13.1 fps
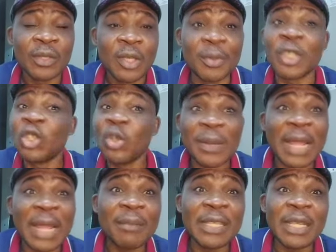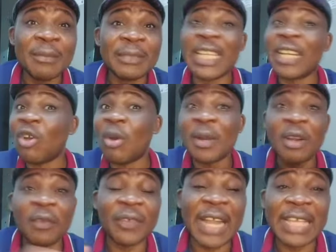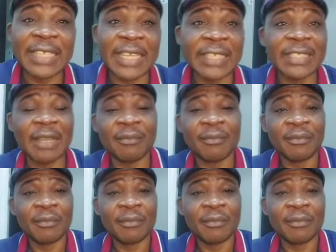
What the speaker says: Begin to blackmail them. Tell all of lies against them.